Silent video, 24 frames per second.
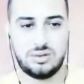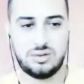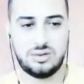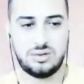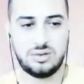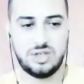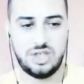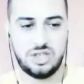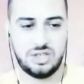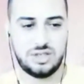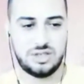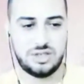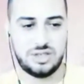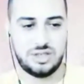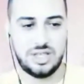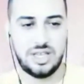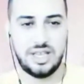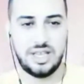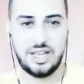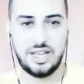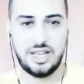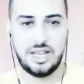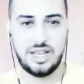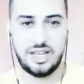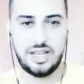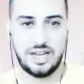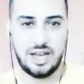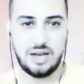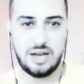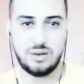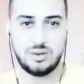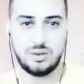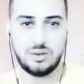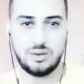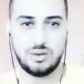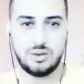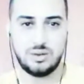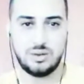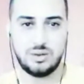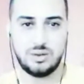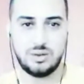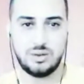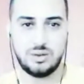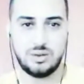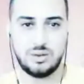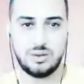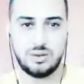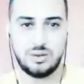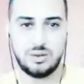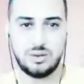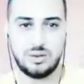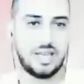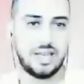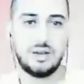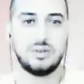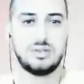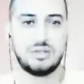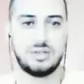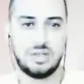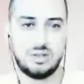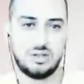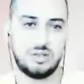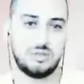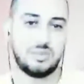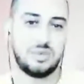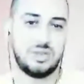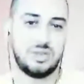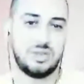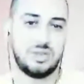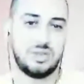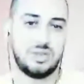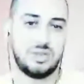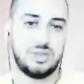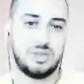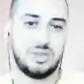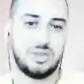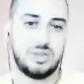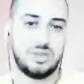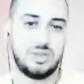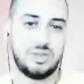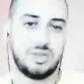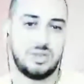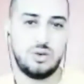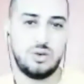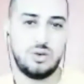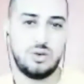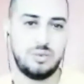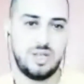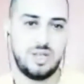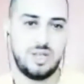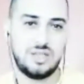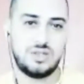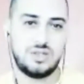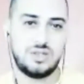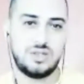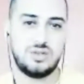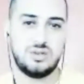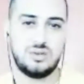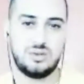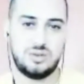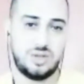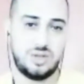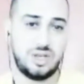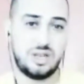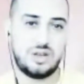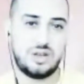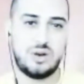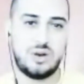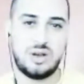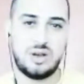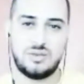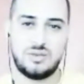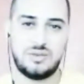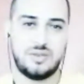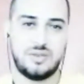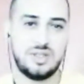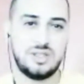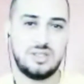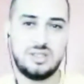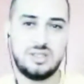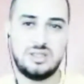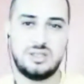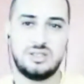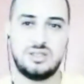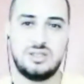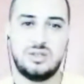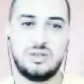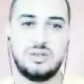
just get it out there, to check it out, that would be a really cool place you can crowdfund it,